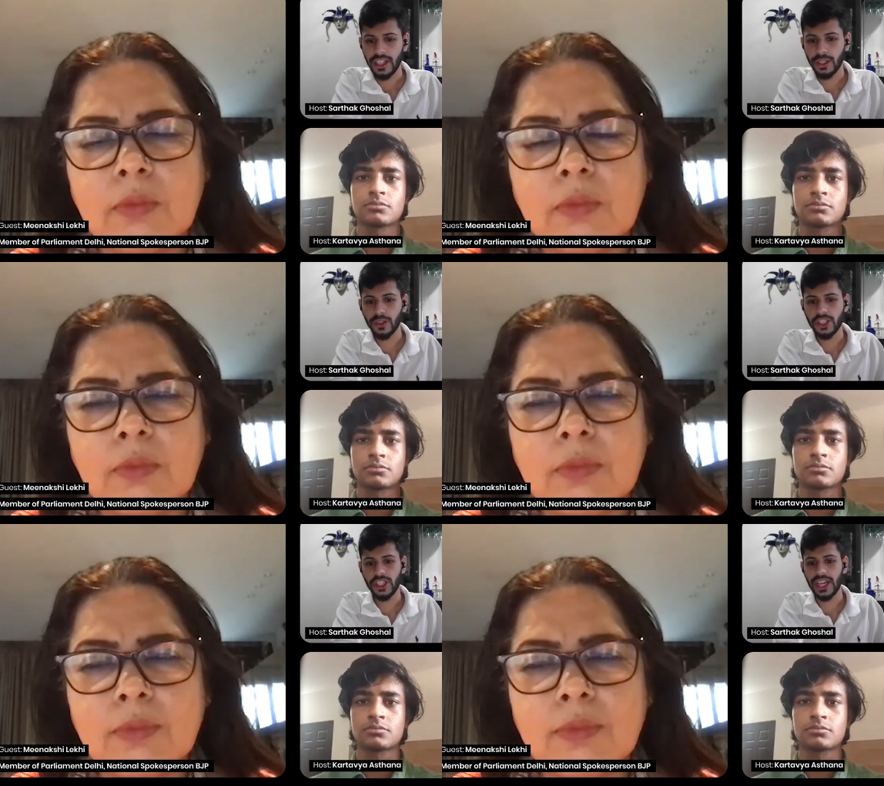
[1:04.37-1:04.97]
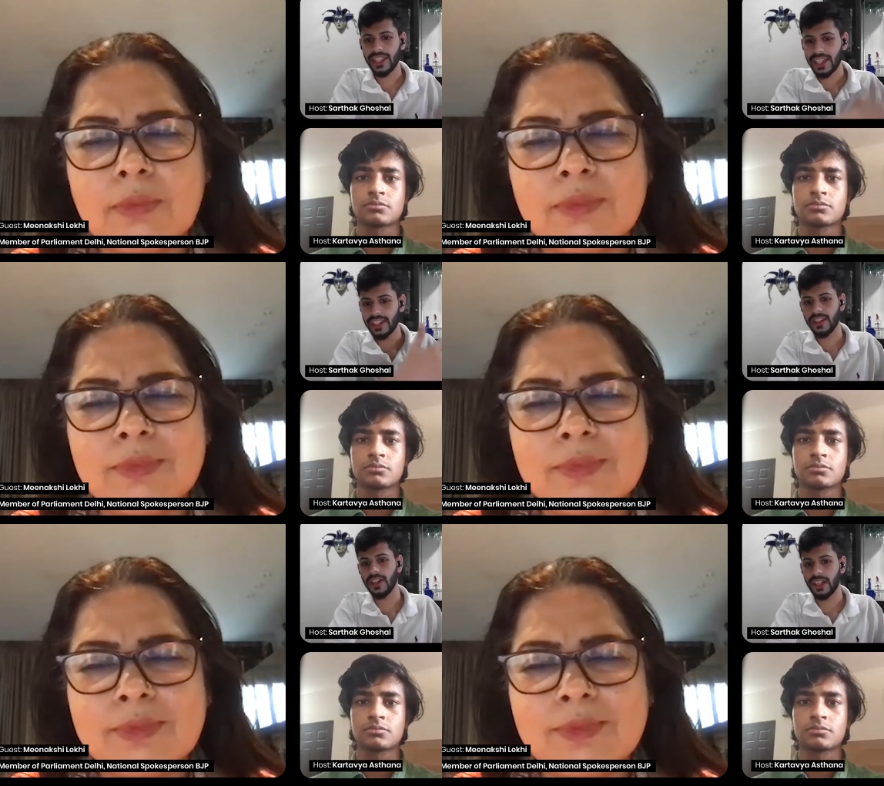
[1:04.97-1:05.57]
Speaker 1: Do you share
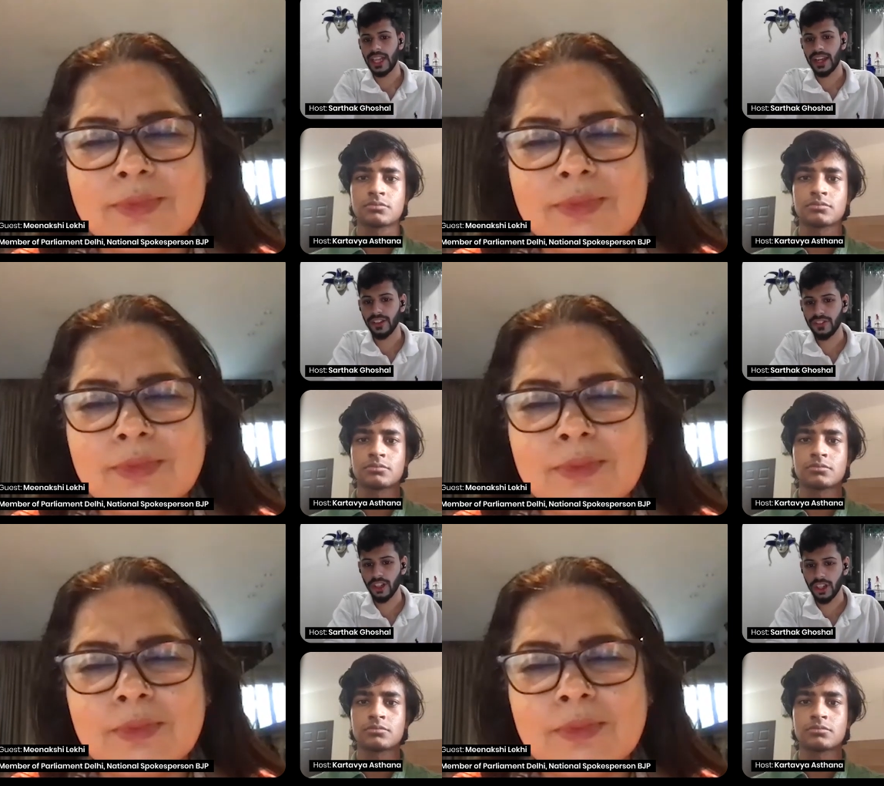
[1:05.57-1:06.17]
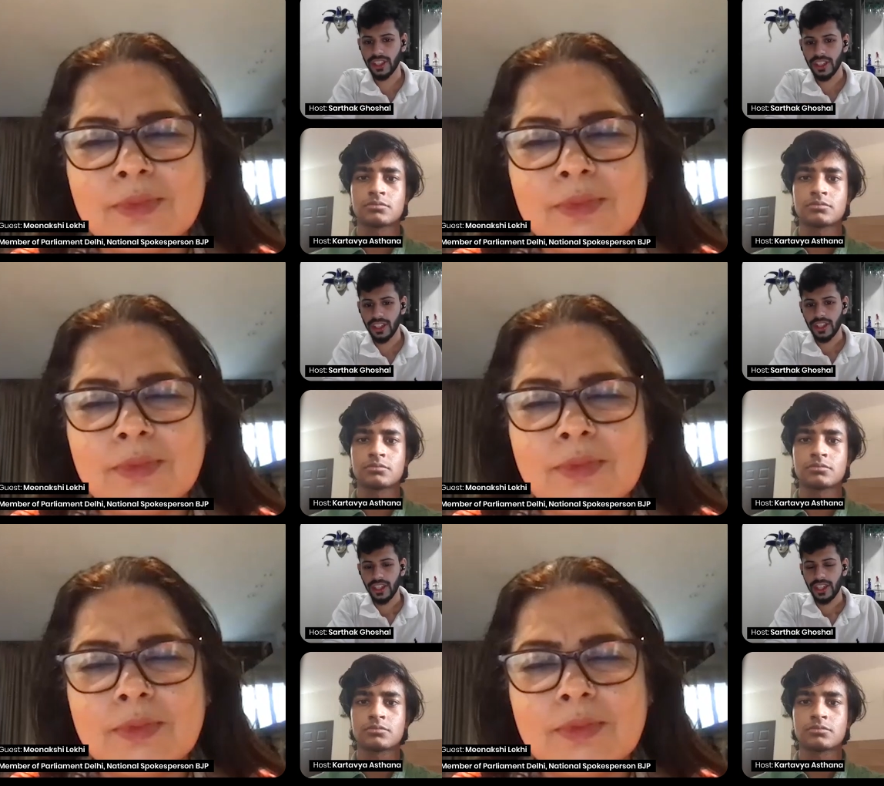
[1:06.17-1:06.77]
that uh, line of thought
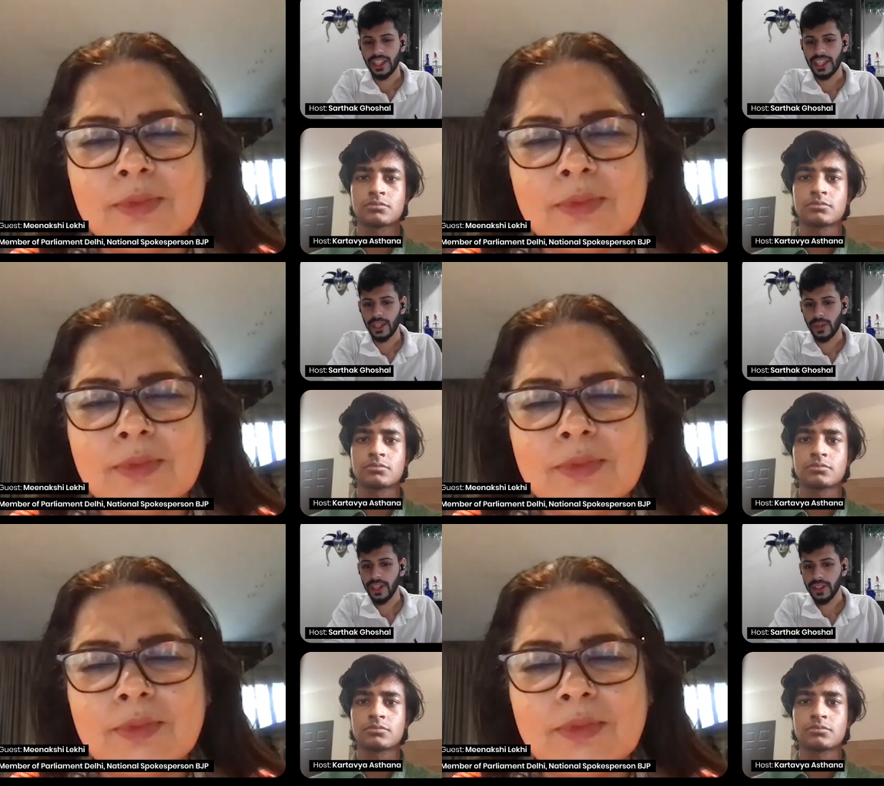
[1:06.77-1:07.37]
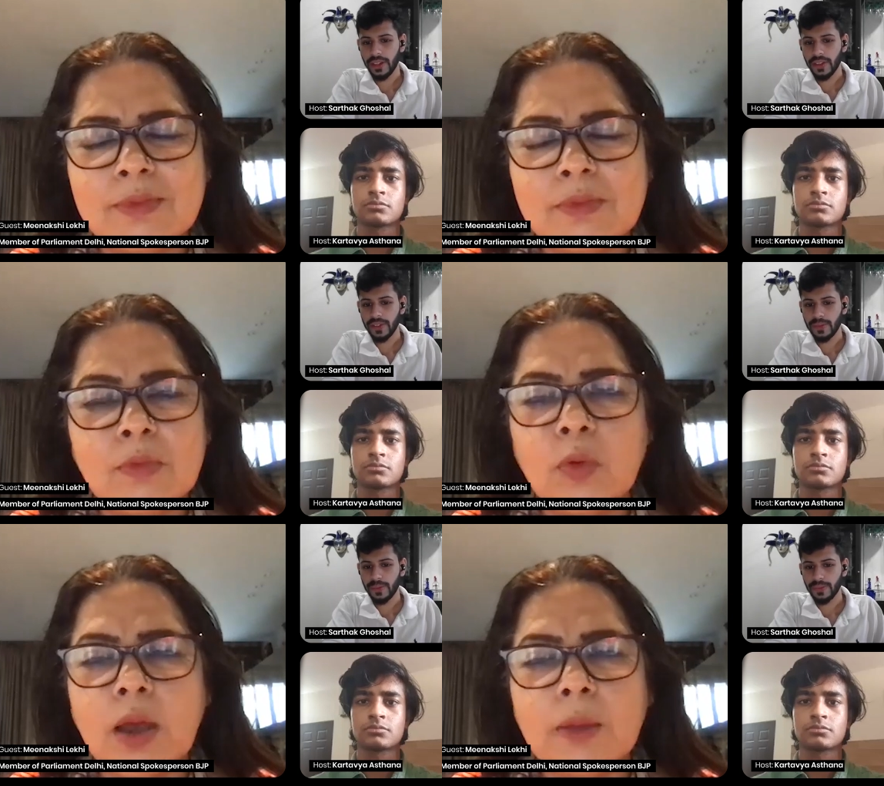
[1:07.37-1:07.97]
in any way?
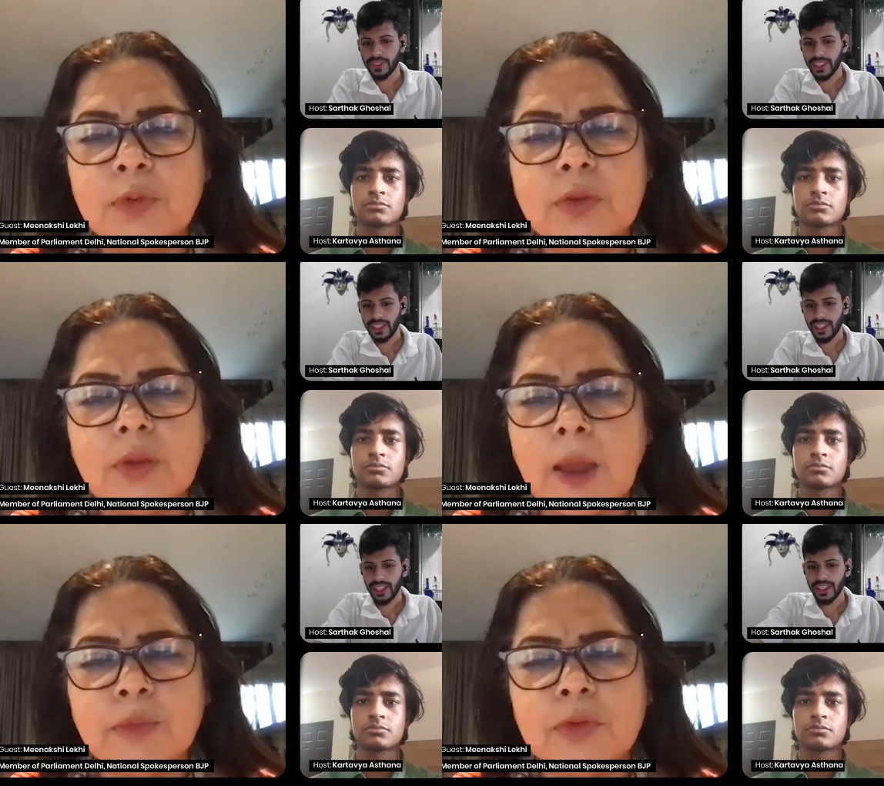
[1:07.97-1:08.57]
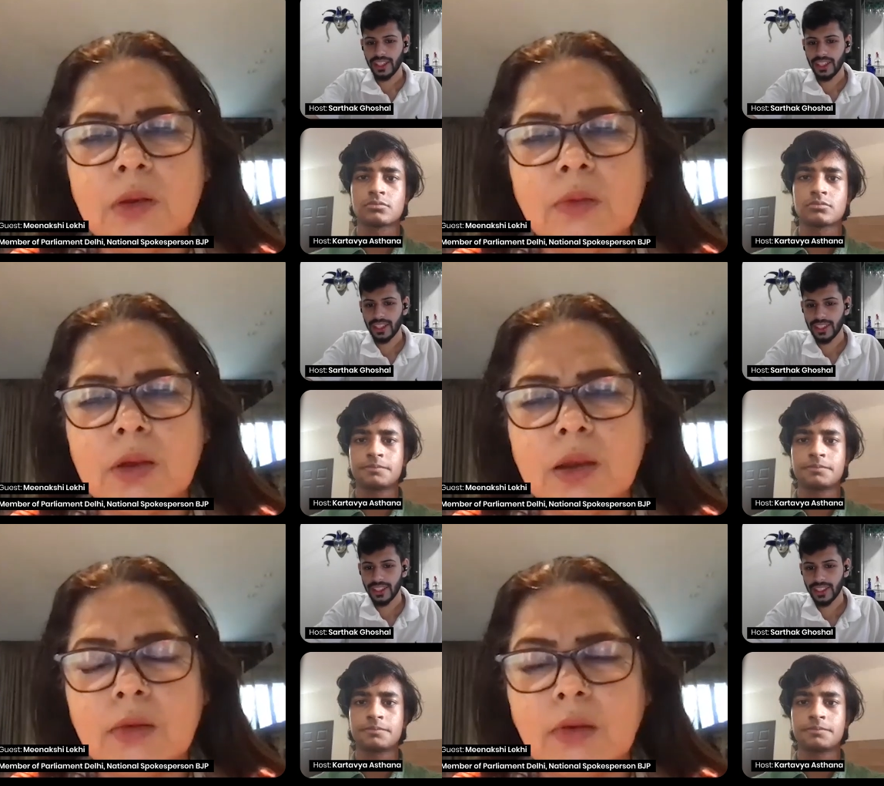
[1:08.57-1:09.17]

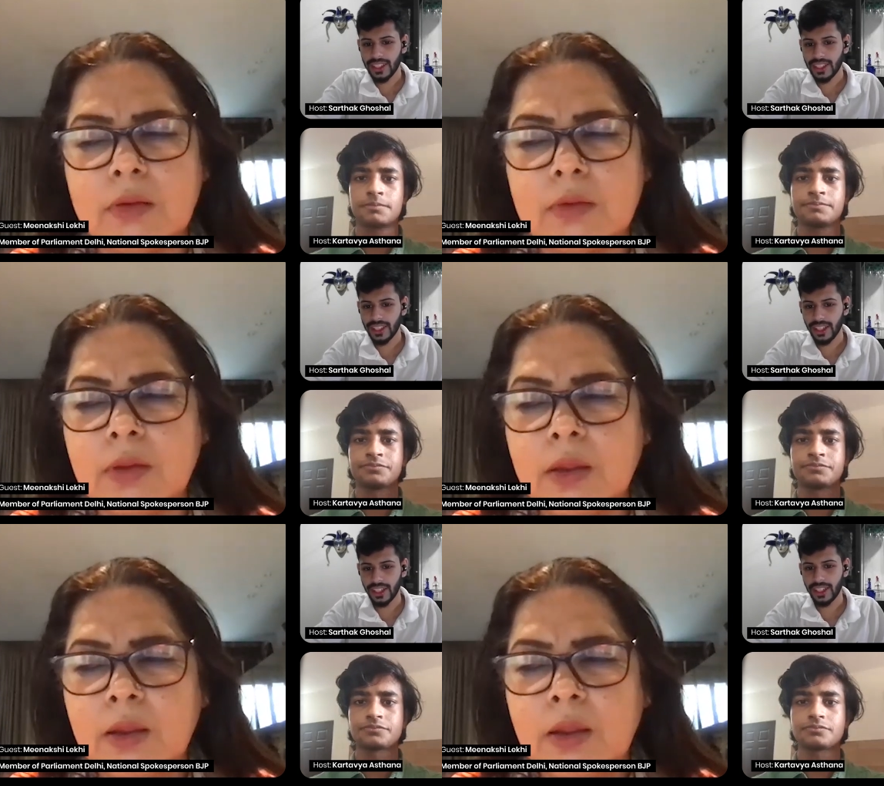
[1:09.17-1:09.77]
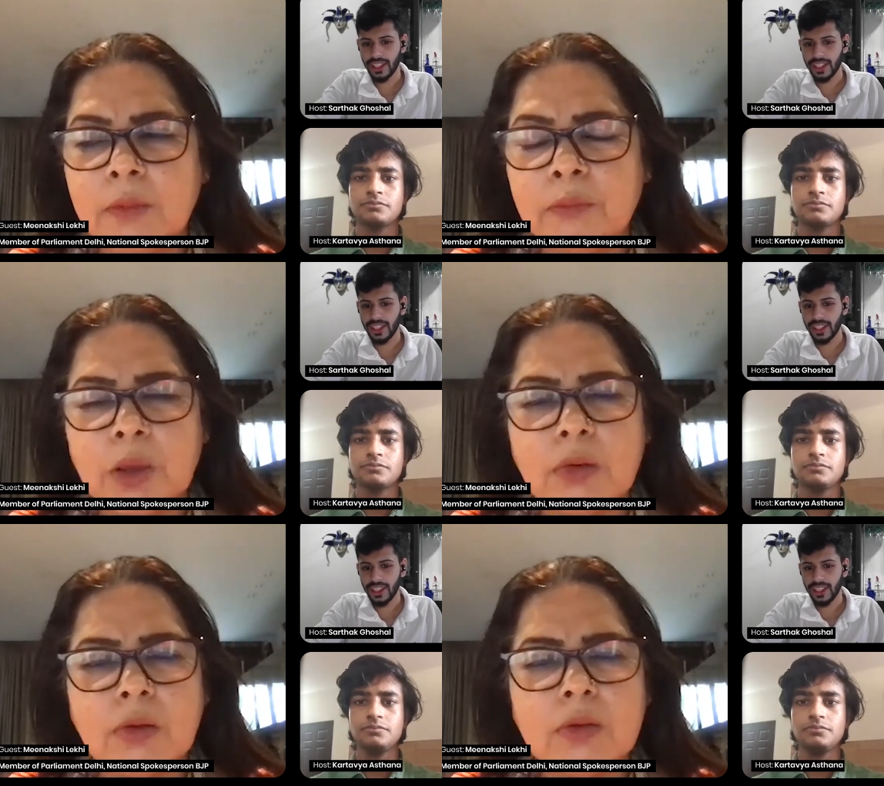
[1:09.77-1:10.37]
Speaker 2: Absolutely not.
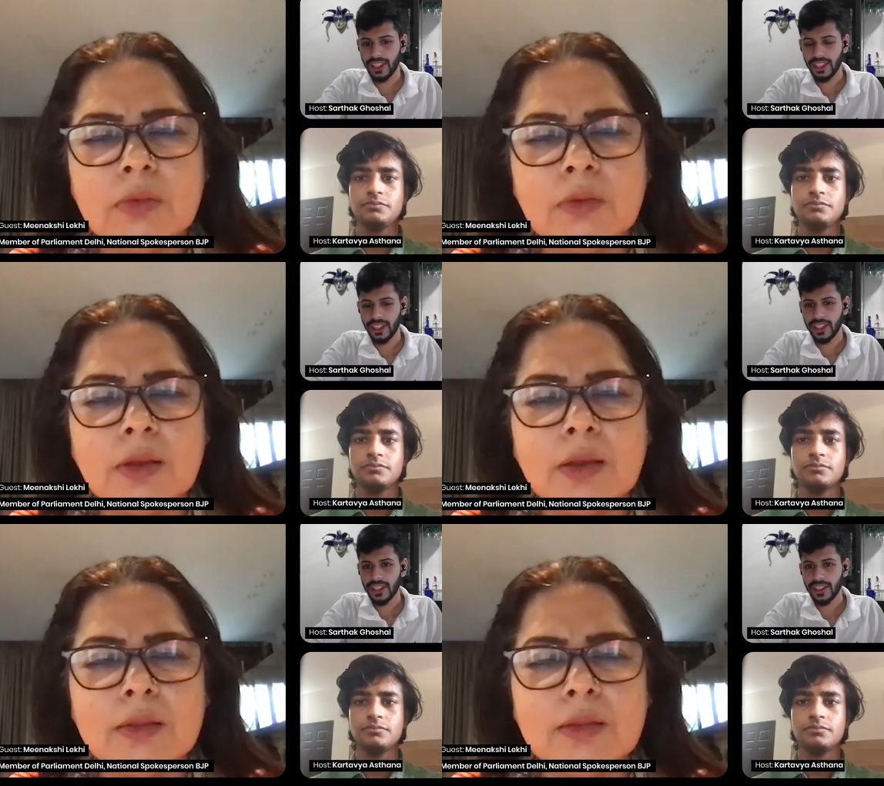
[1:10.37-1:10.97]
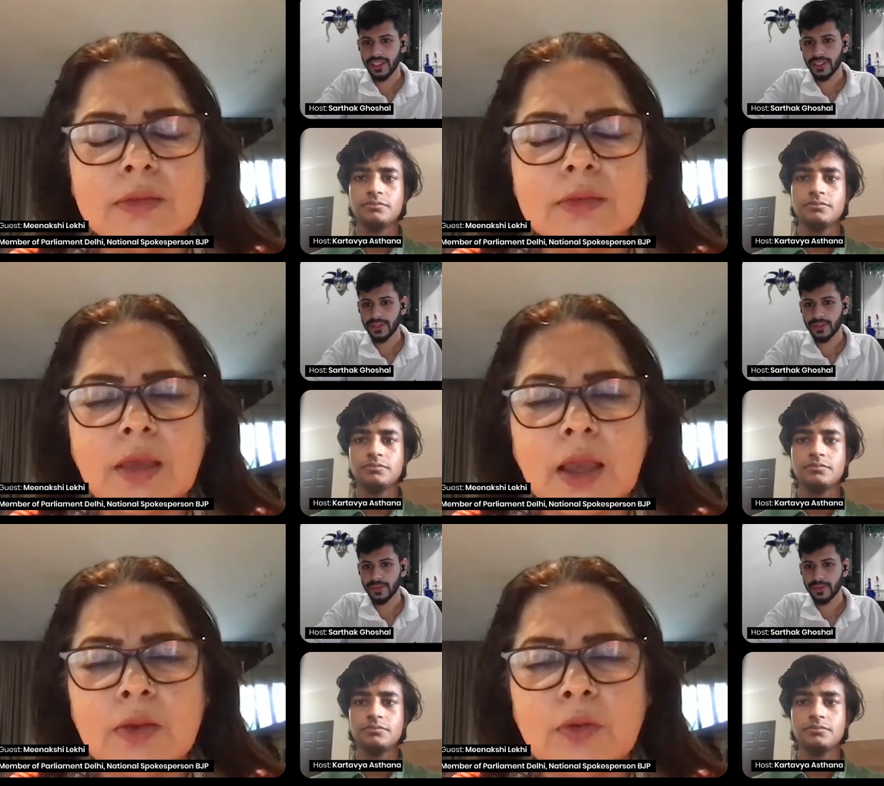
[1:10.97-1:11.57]
Because uh, this
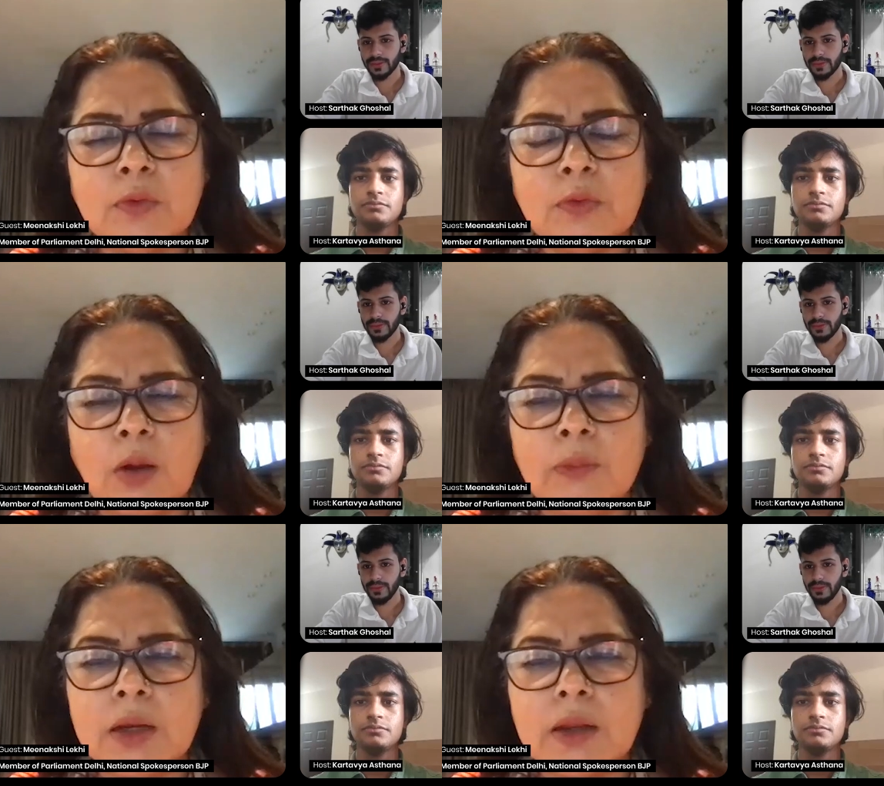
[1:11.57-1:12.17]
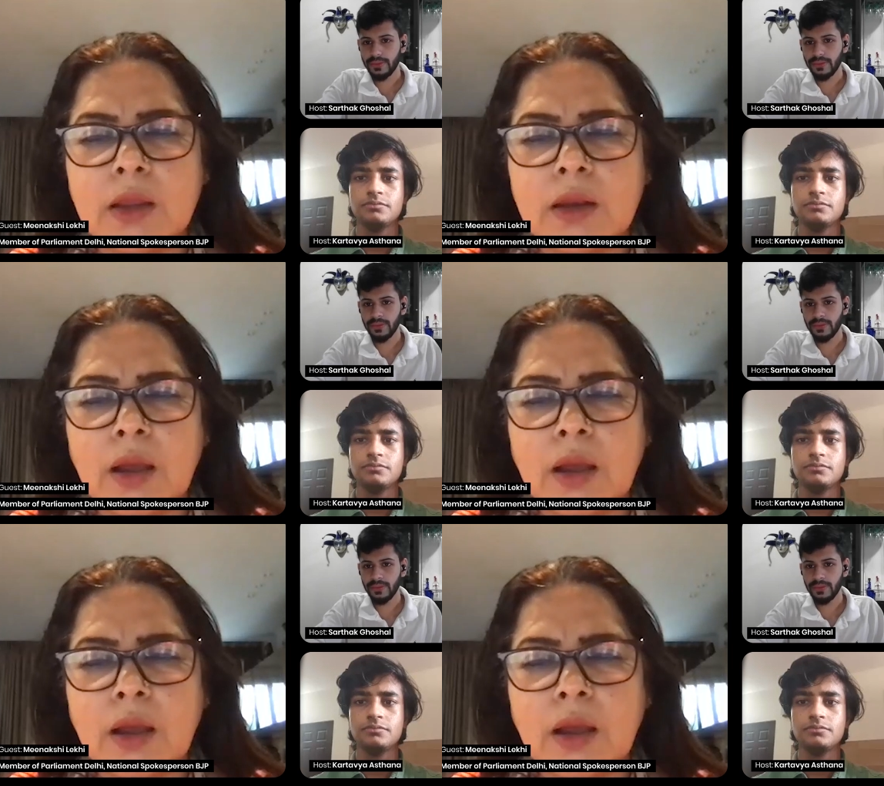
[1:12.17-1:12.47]
kind of comment can